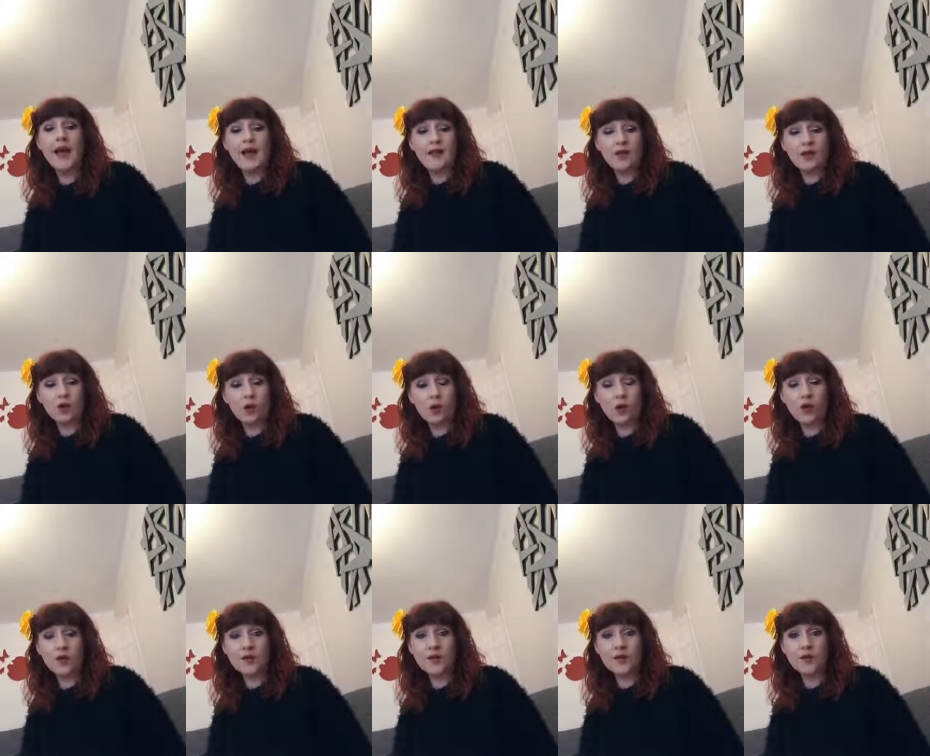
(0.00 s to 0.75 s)
they're
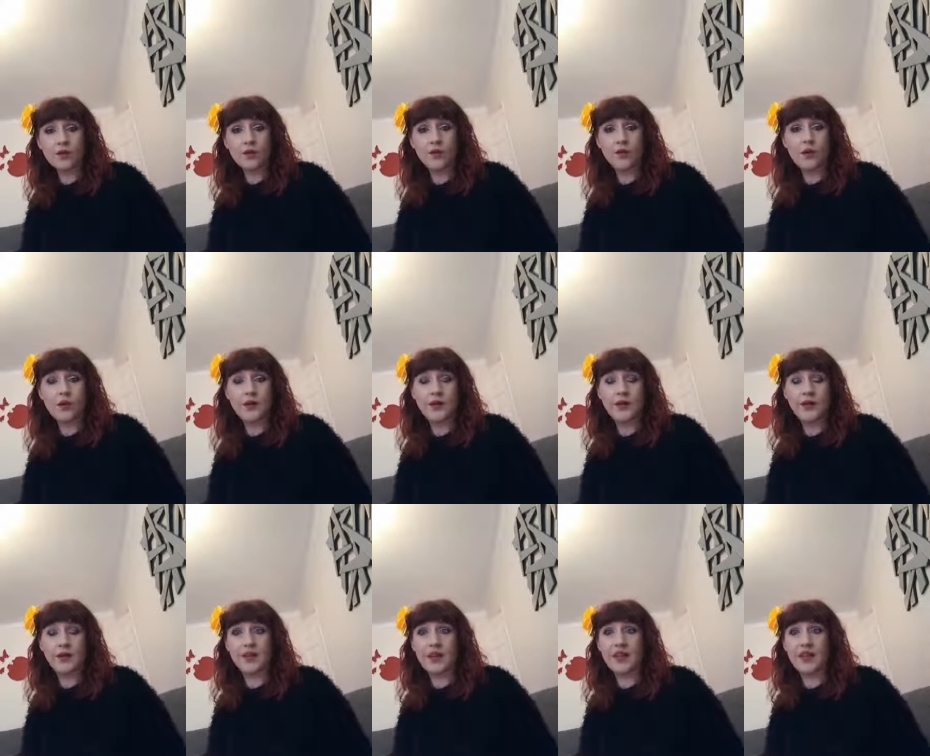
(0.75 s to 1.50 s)
also
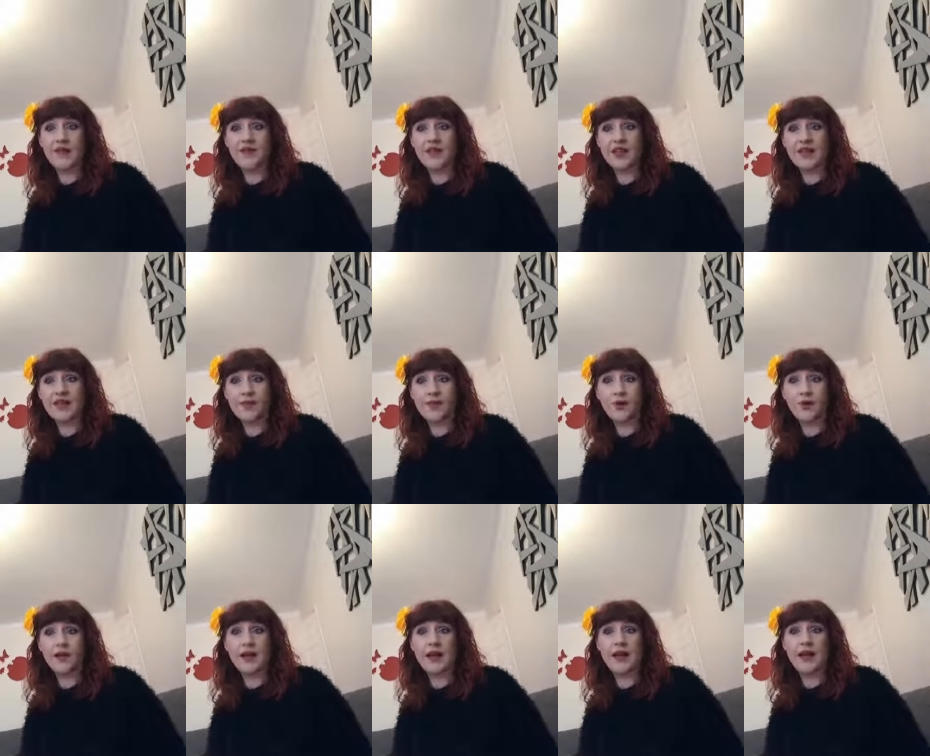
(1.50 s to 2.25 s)
on
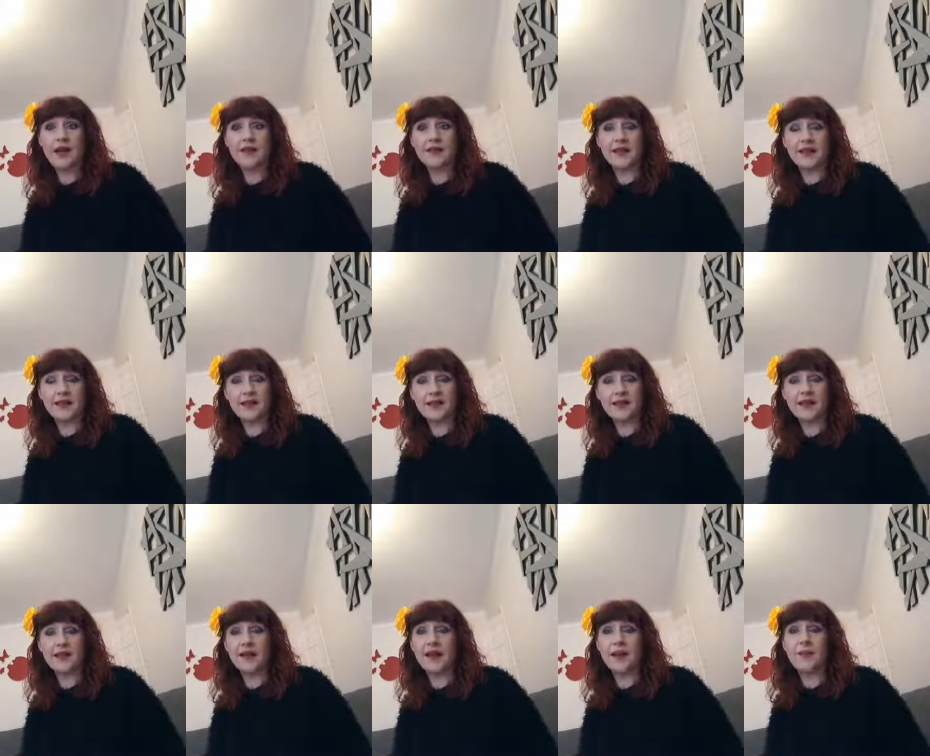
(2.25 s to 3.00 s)
Facebook and
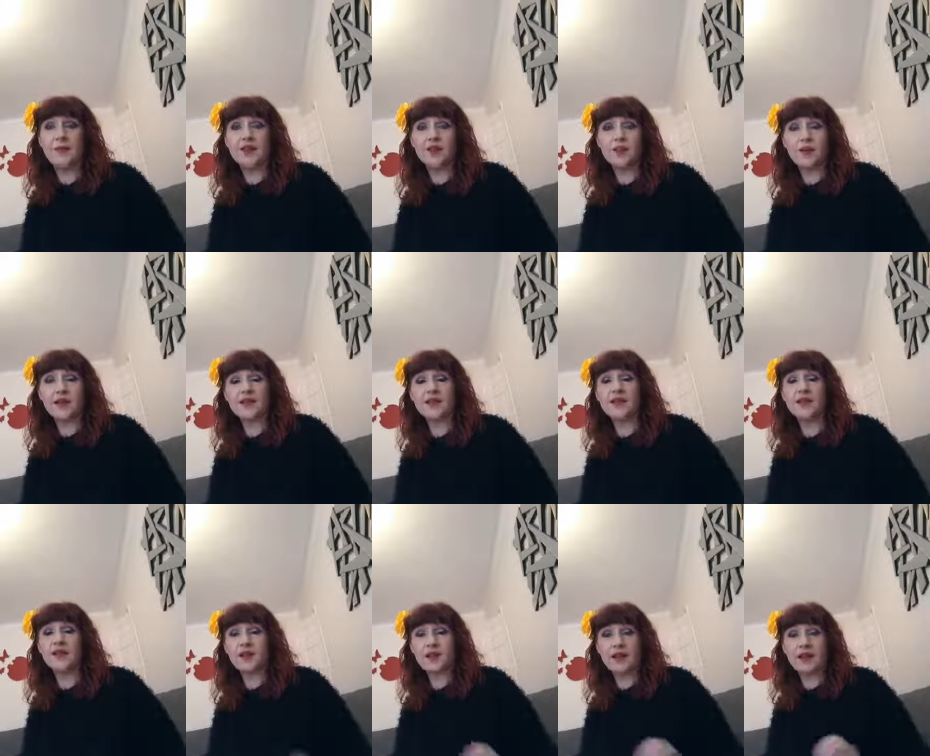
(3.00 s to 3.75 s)
Instagram and
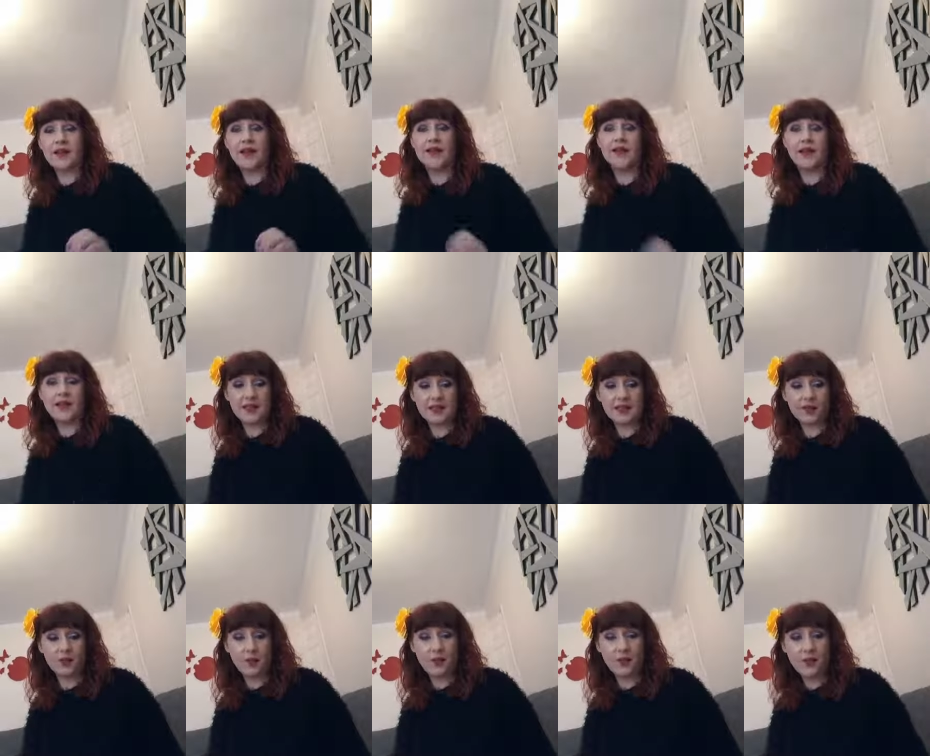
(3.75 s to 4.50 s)
Twitter. You can get links
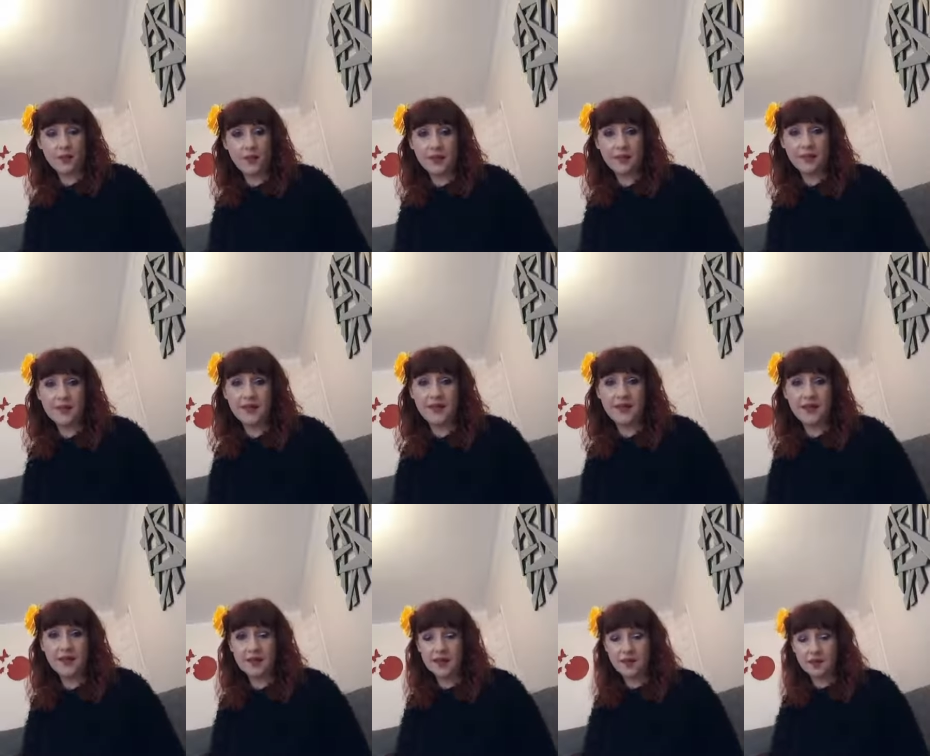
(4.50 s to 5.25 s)
from their
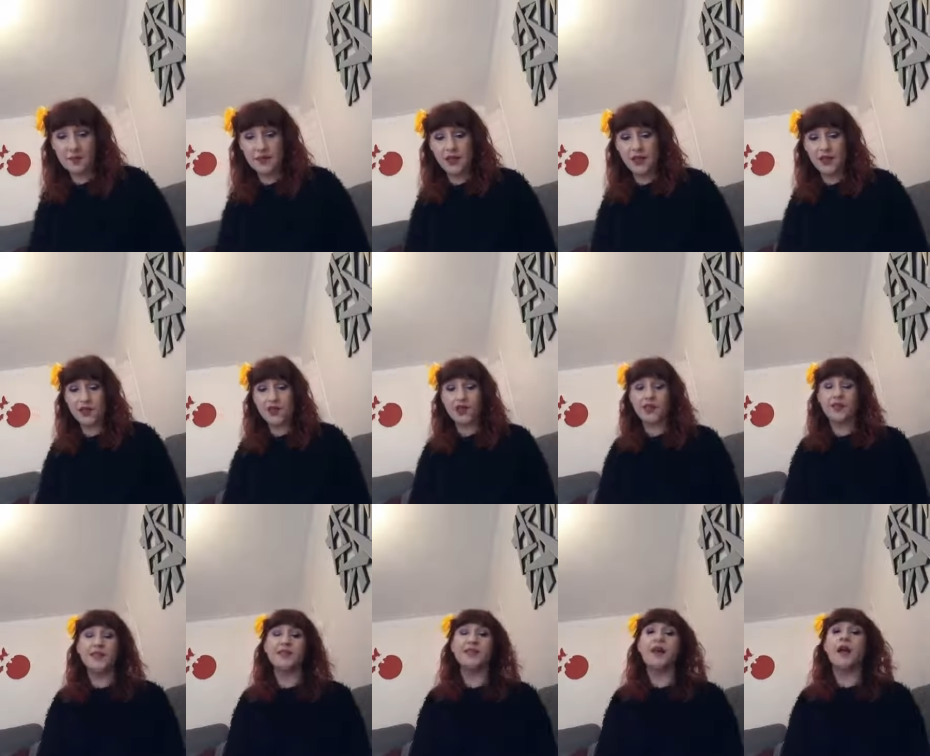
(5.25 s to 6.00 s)
website to the
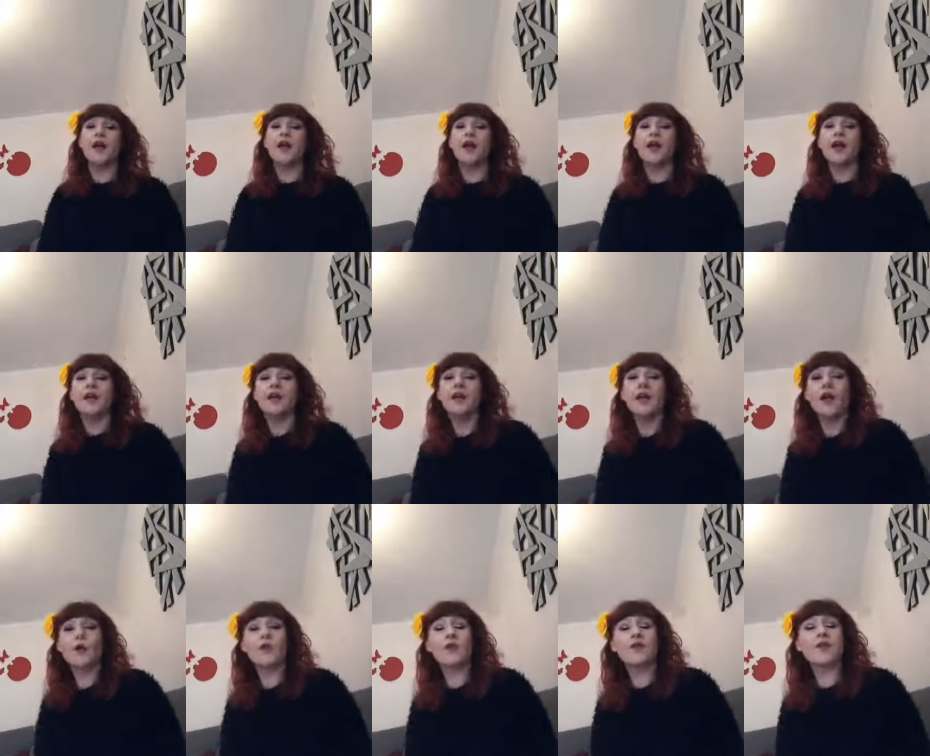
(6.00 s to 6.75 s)
pages.
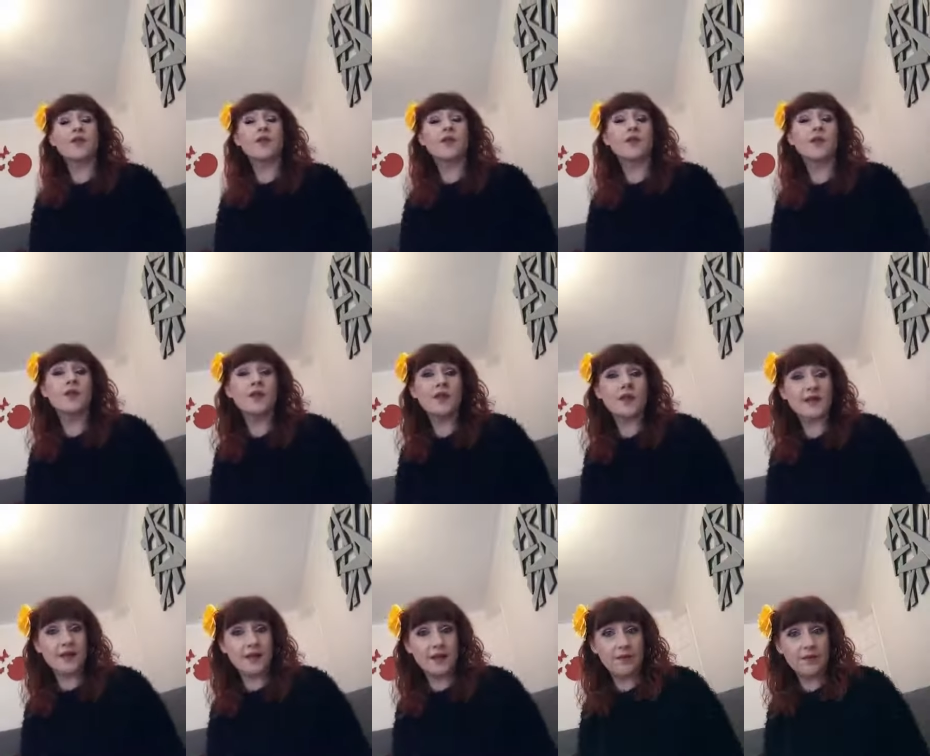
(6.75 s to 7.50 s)
Now, they do
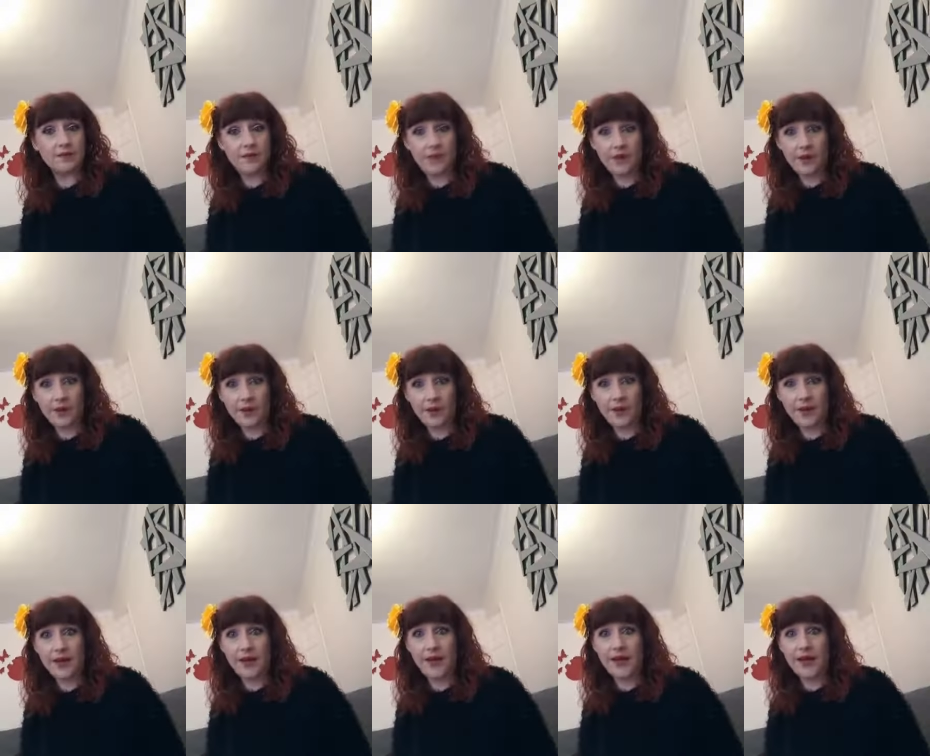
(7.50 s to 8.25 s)
seem
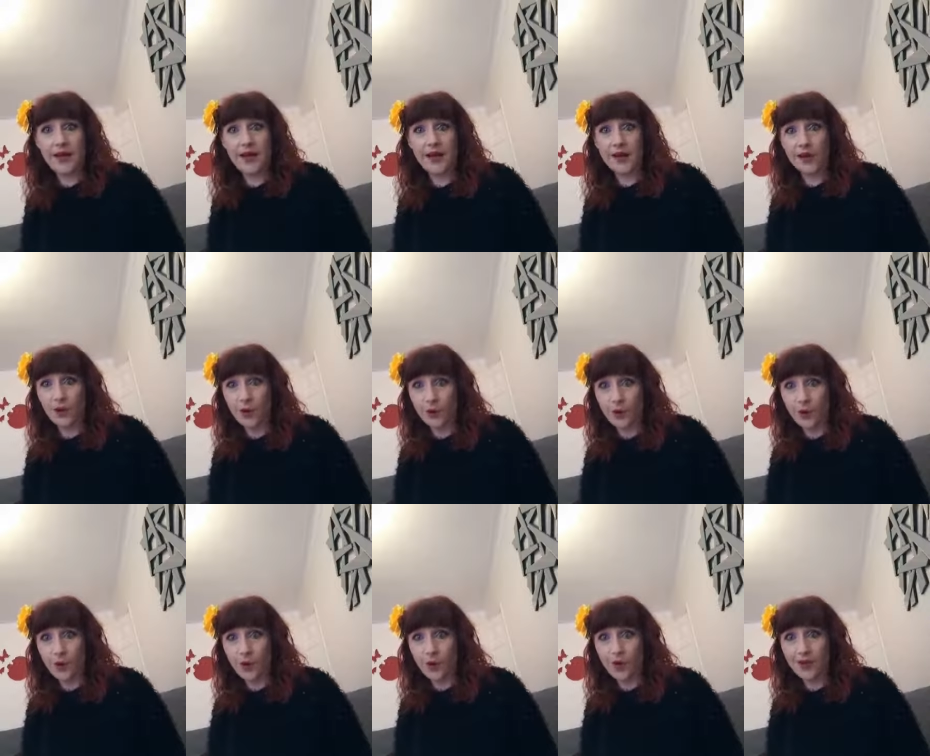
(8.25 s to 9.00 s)
quite a, a new
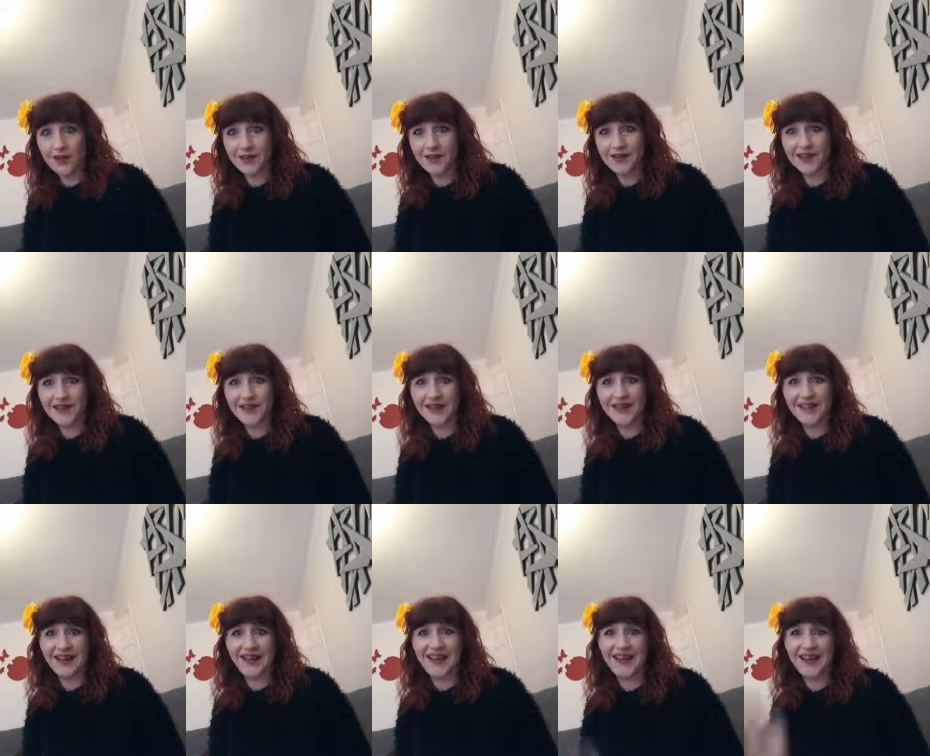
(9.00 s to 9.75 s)
box,
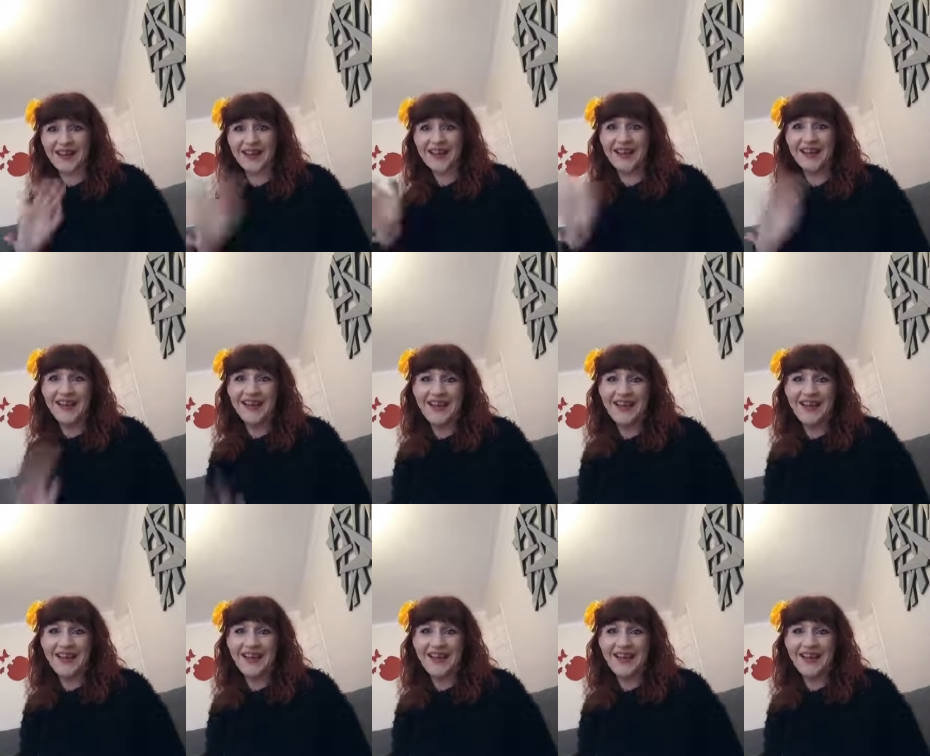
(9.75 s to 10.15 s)
um,